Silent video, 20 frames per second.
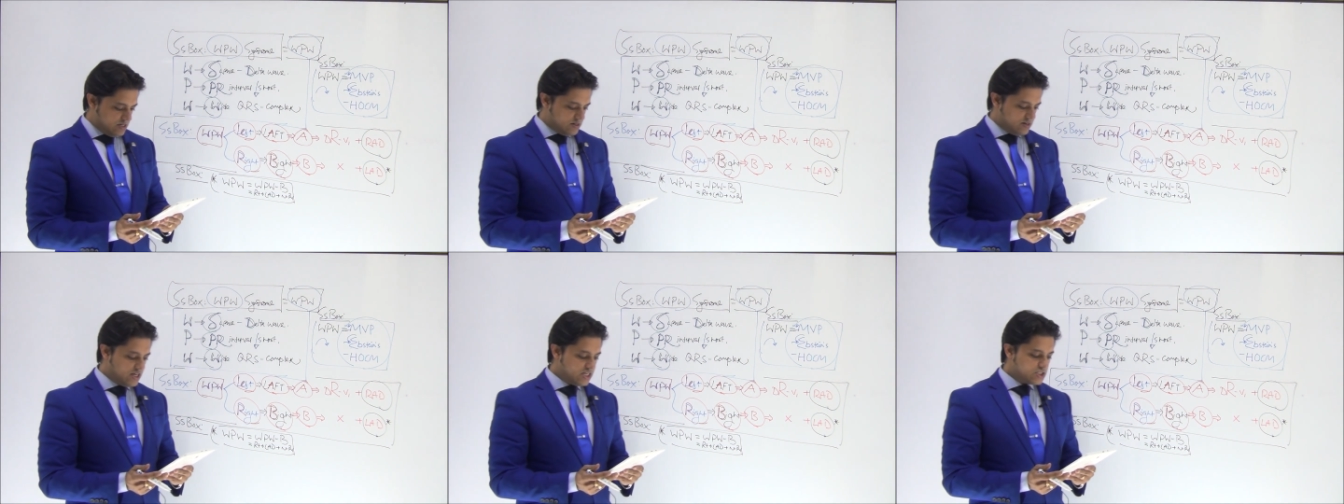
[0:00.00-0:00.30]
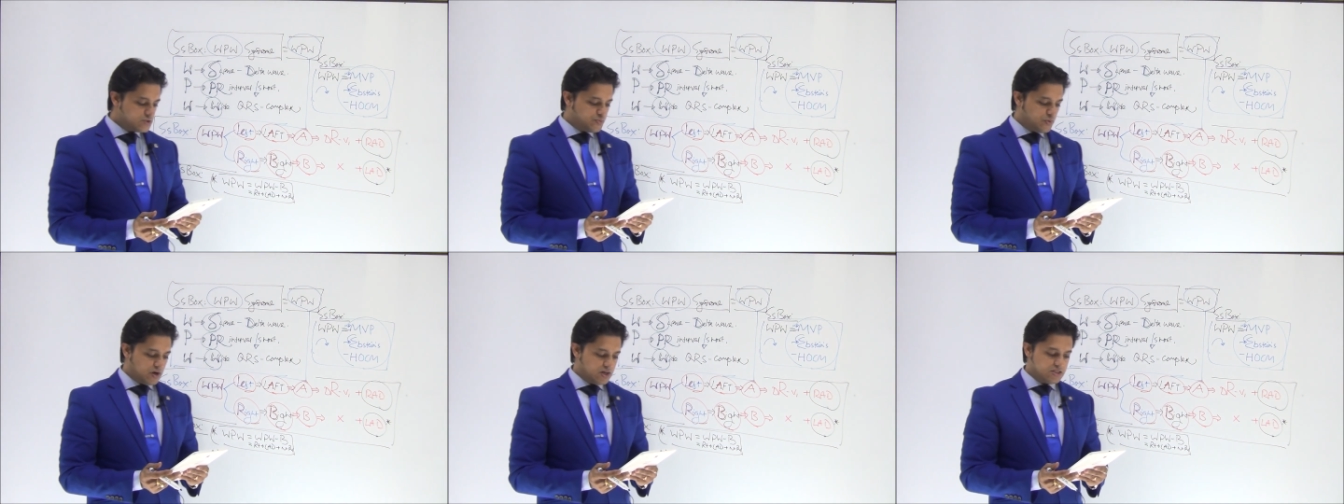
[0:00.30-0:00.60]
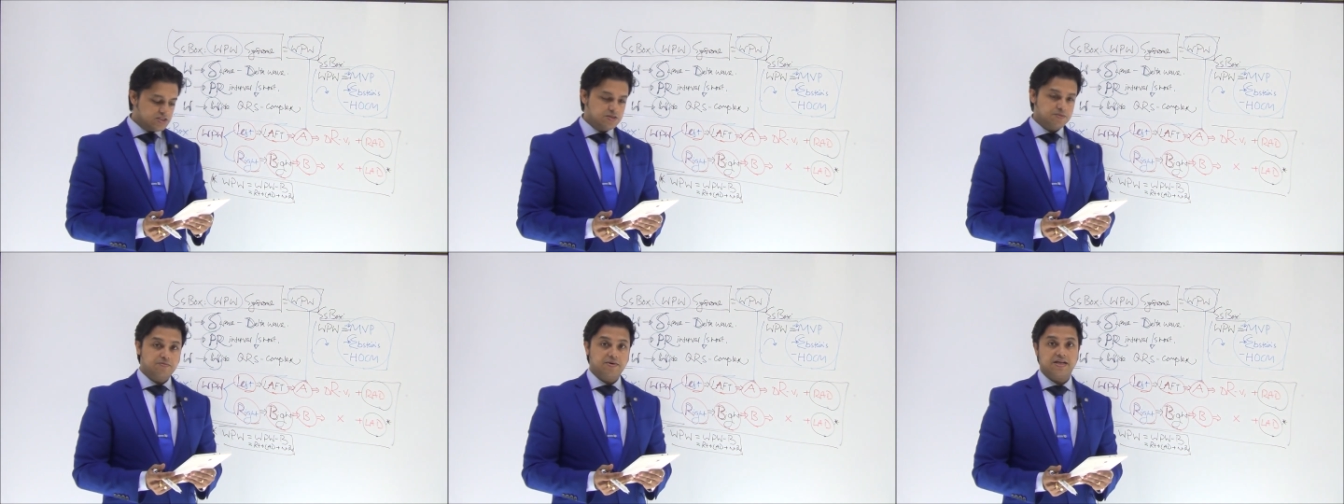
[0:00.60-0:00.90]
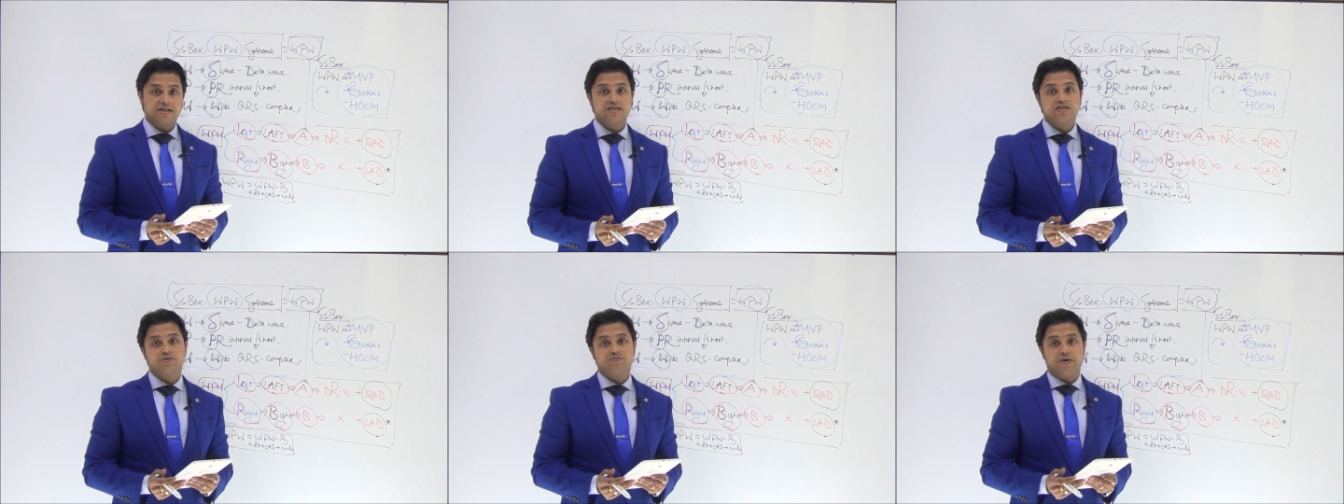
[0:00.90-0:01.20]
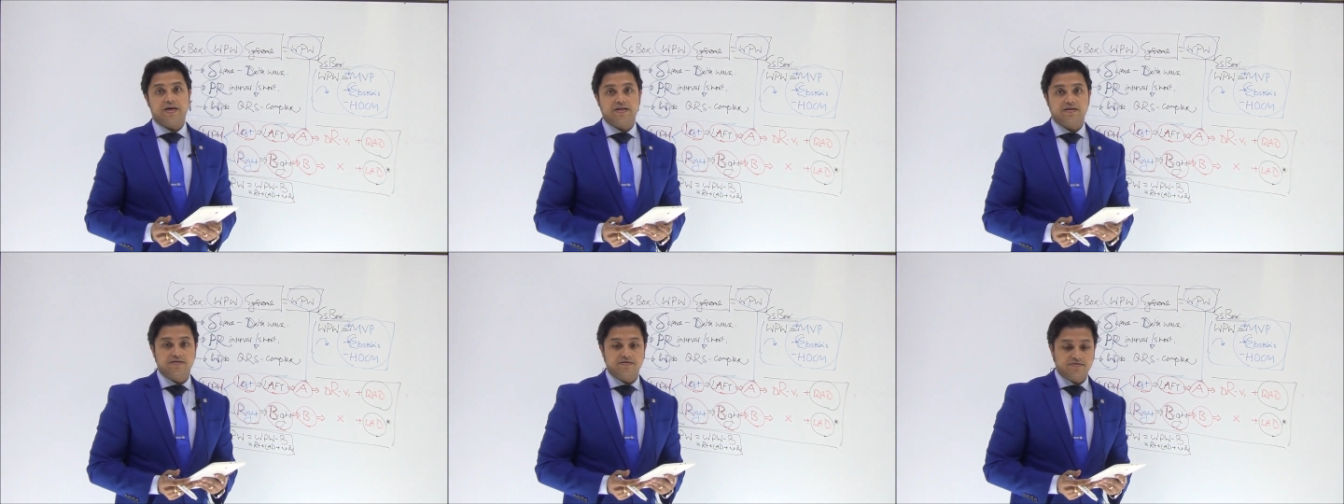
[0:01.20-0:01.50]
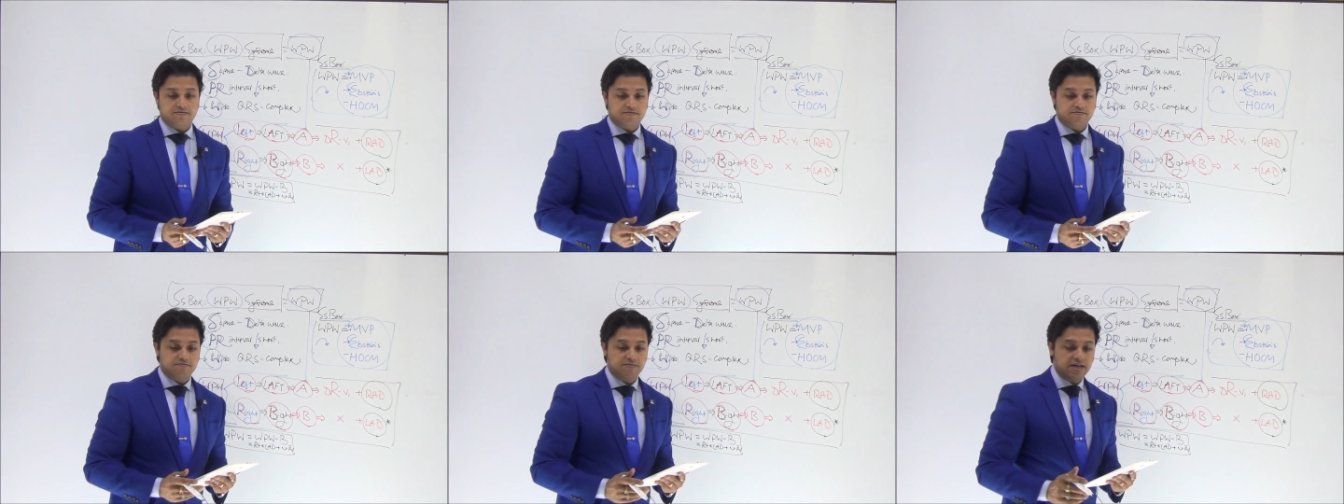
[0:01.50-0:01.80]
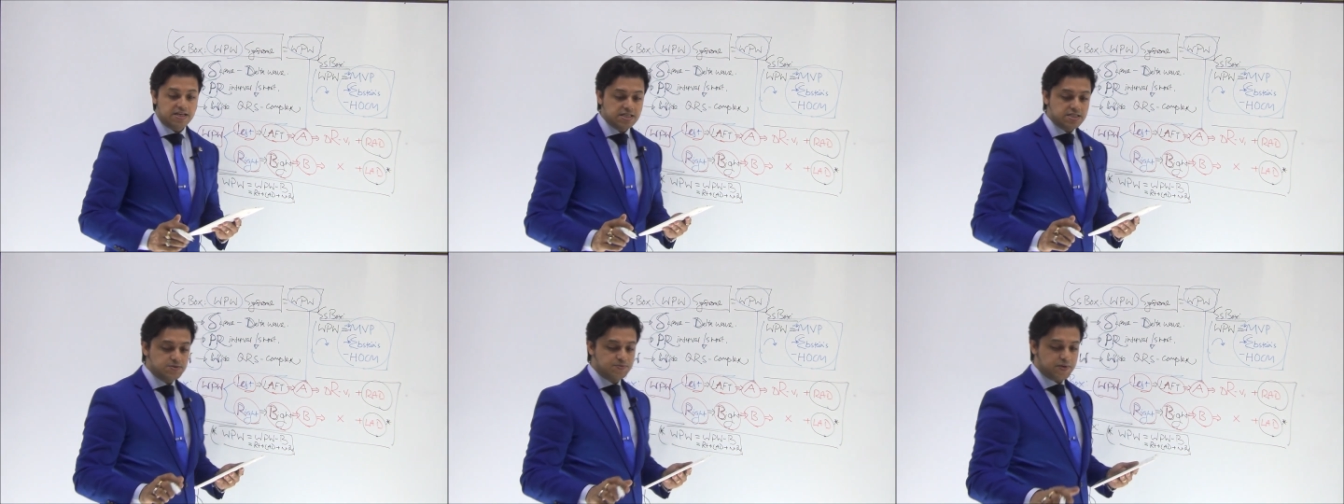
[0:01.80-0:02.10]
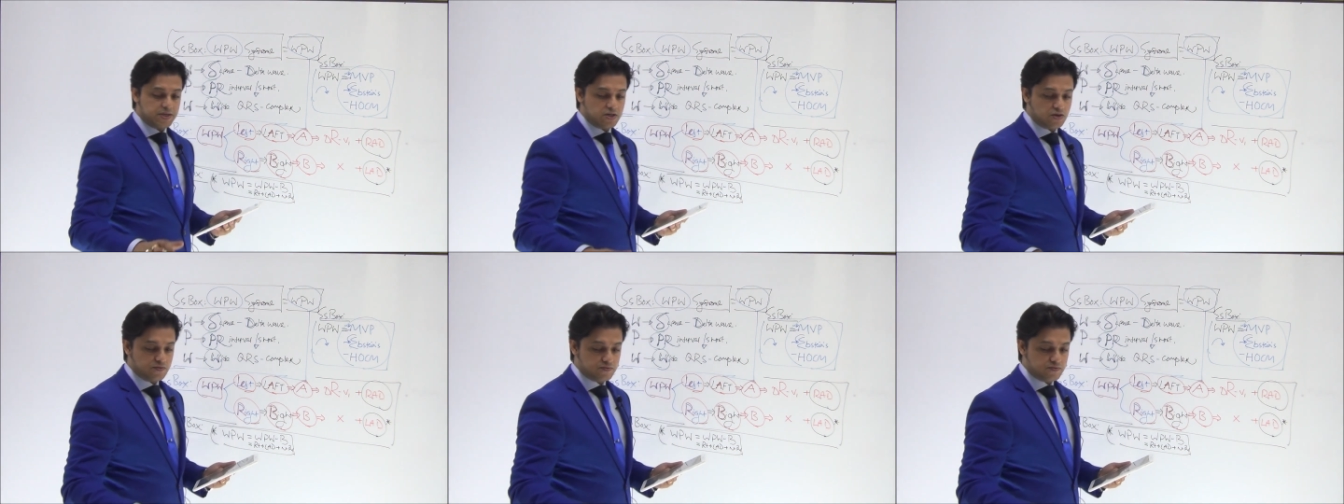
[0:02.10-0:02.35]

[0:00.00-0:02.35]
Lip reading: Next point is the management. Management